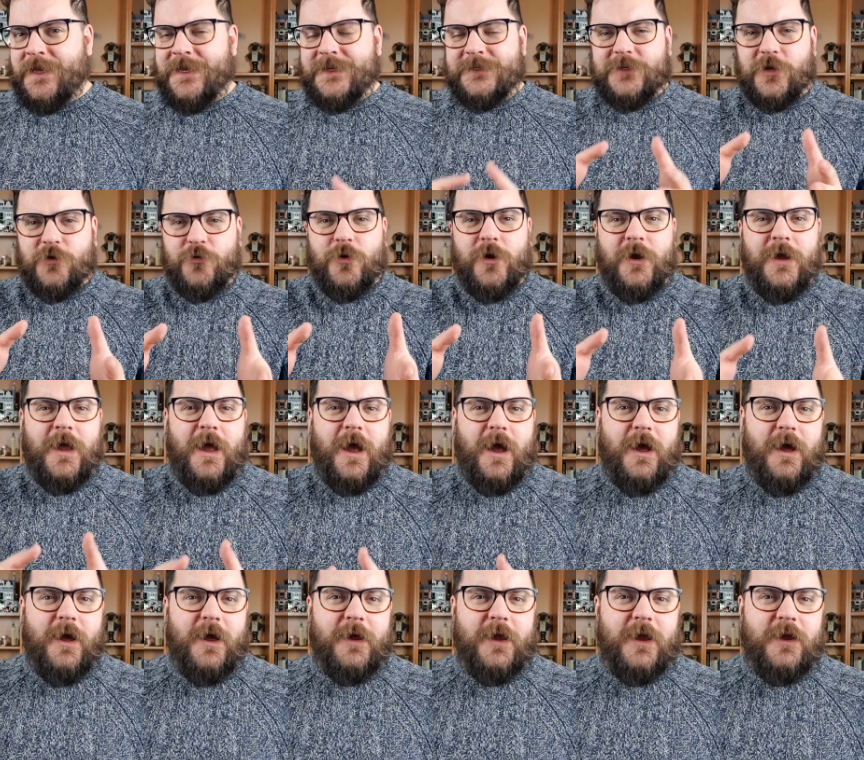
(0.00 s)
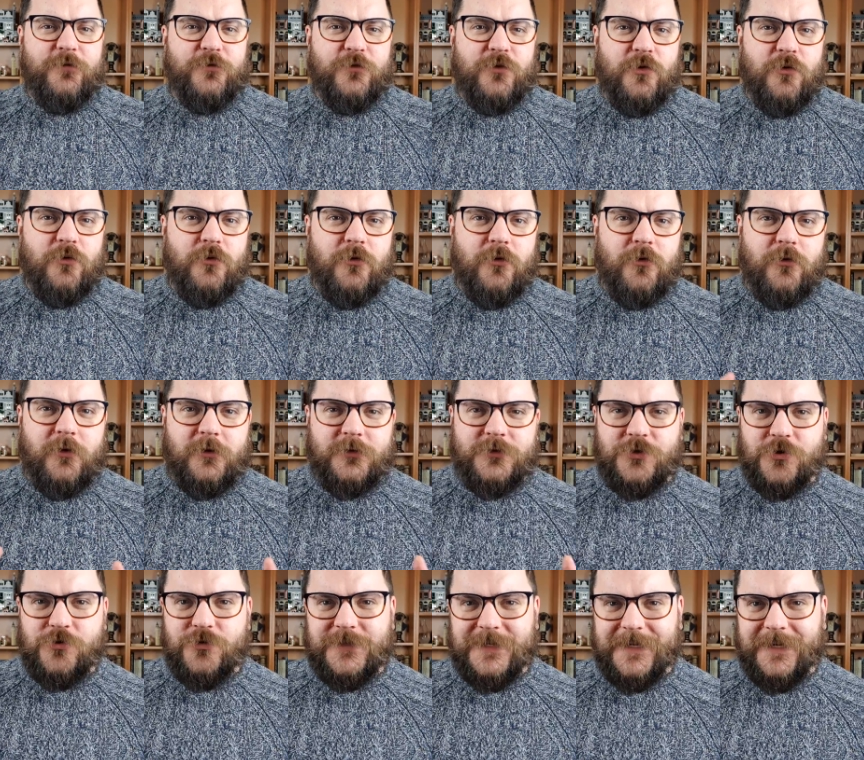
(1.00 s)
So uh, if you're
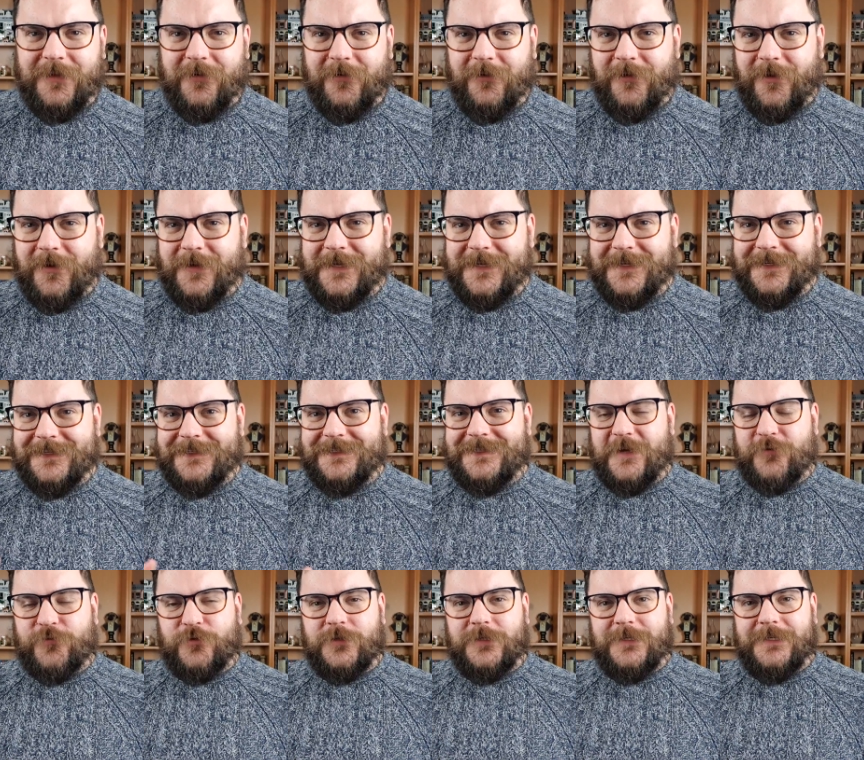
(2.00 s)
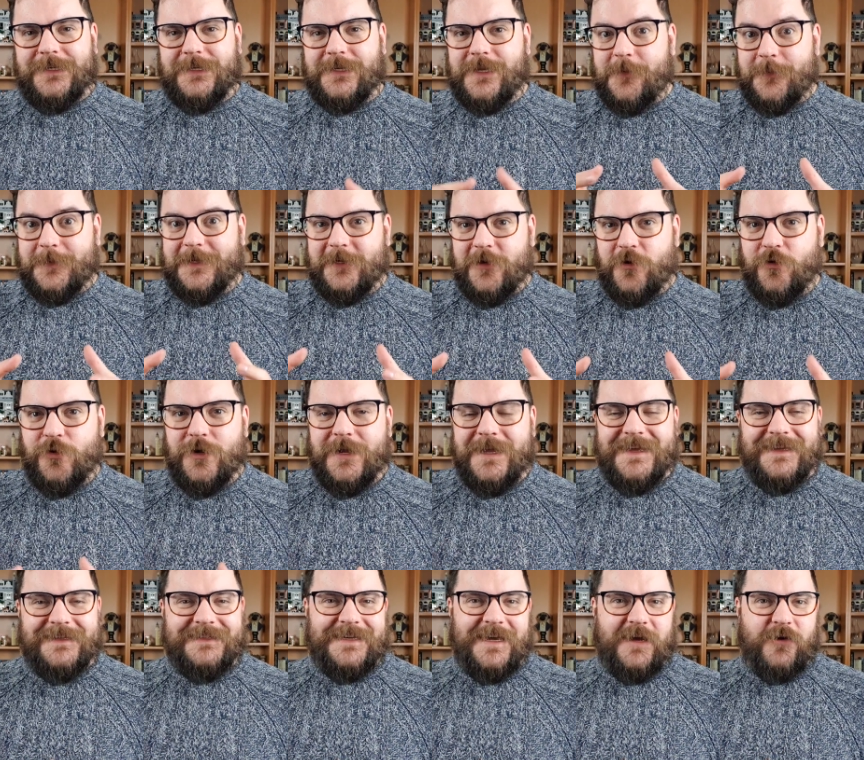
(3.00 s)
shooting lichen, definitely let me know
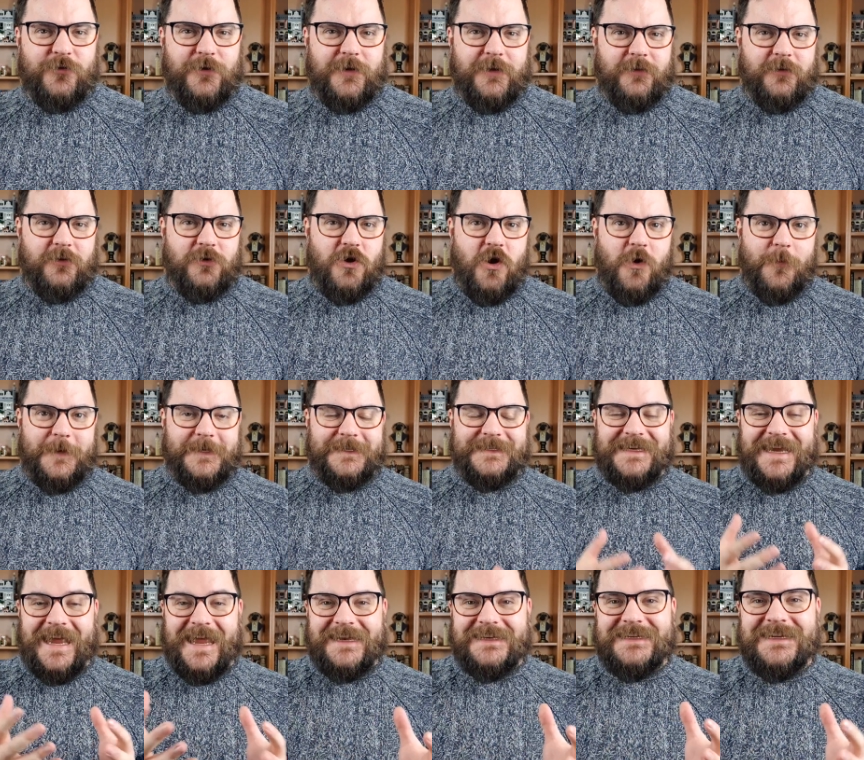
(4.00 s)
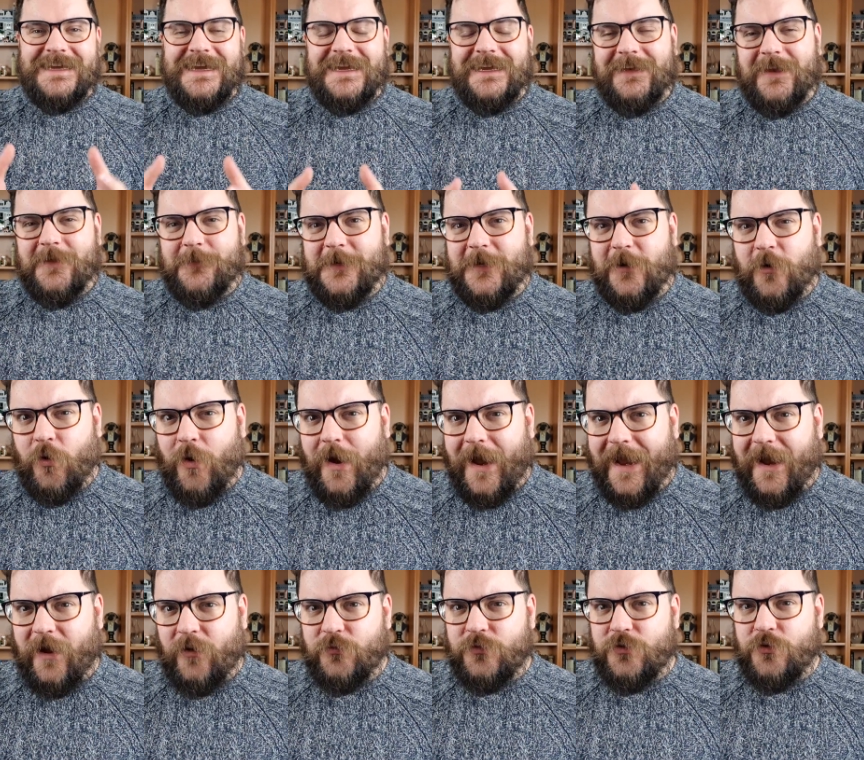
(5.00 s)
down in the comments and let me know
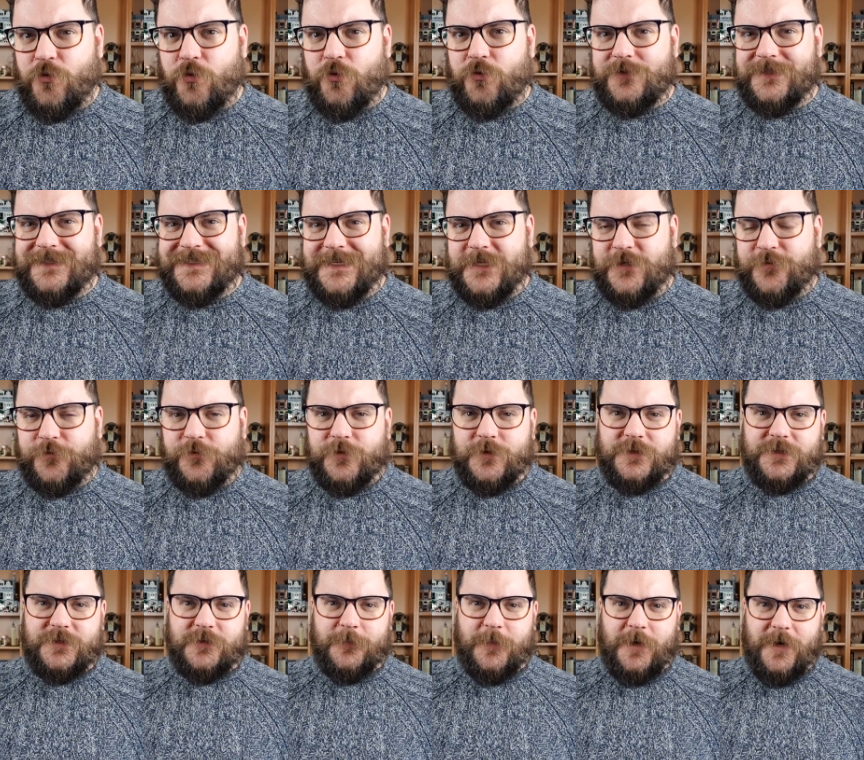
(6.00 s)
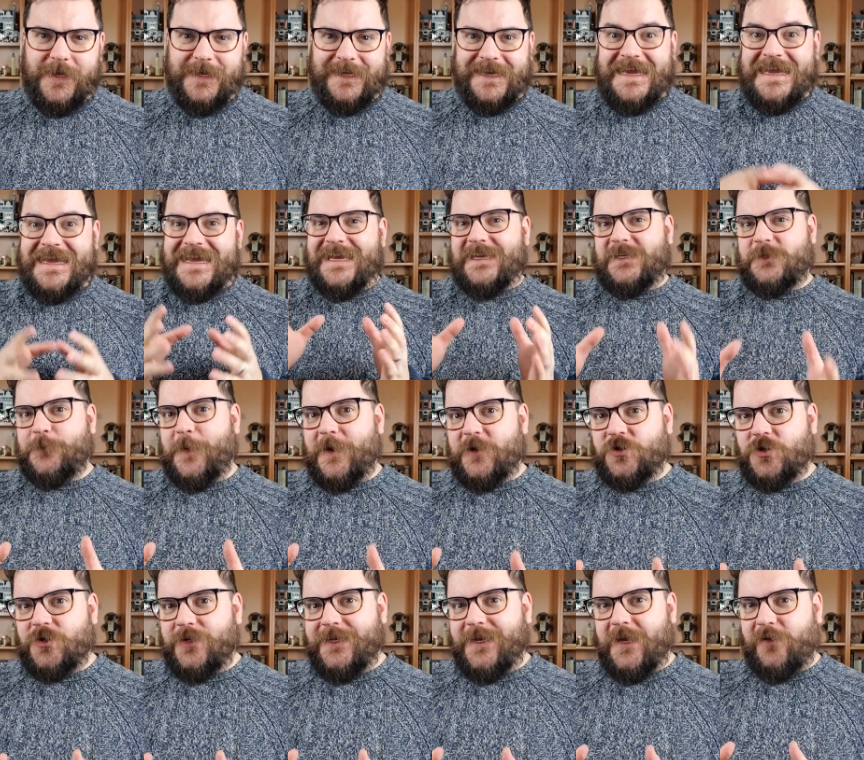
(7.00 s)
how yours differs to mine,
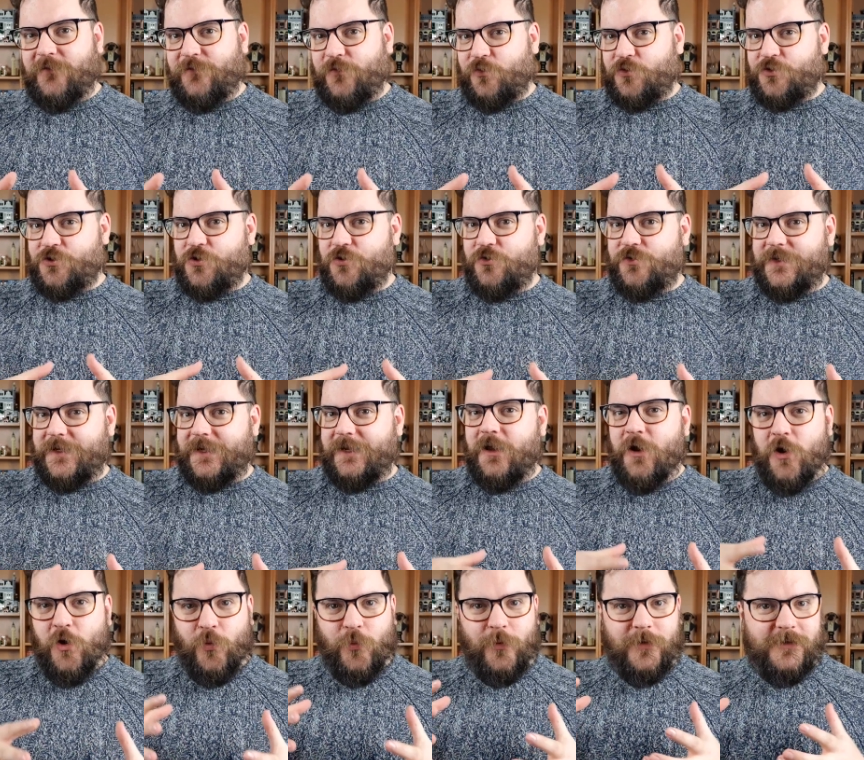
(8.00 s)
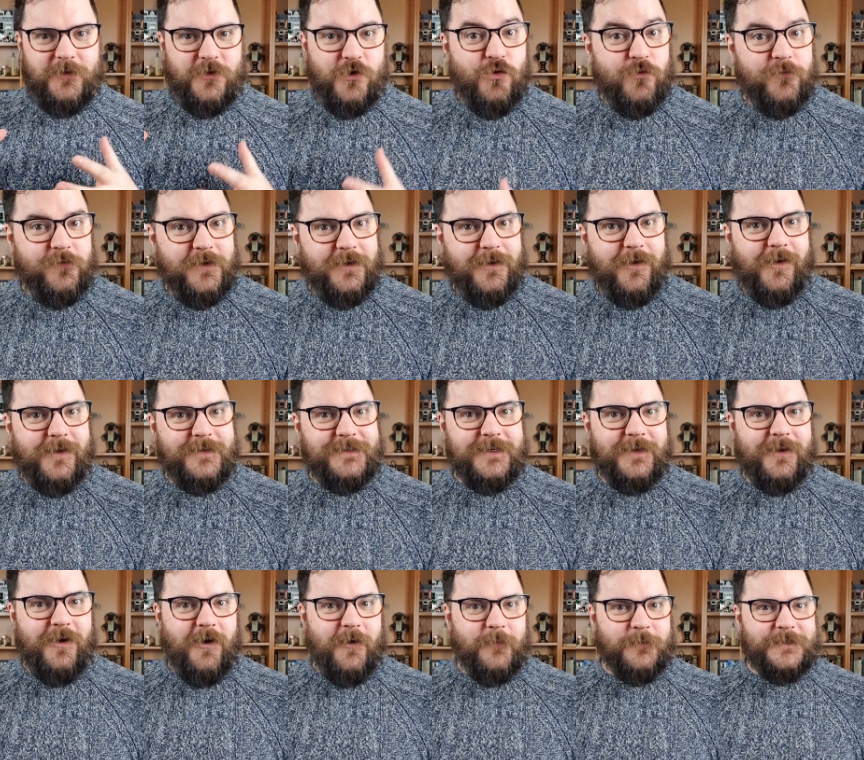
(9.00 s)
especially if you're shooting with UV
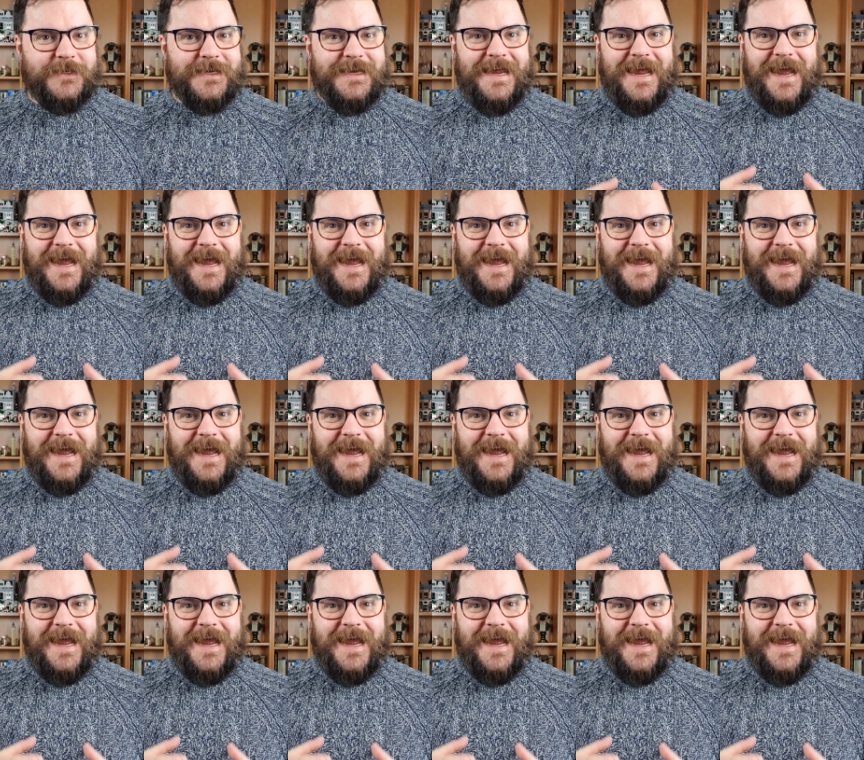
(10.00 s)
lighting arms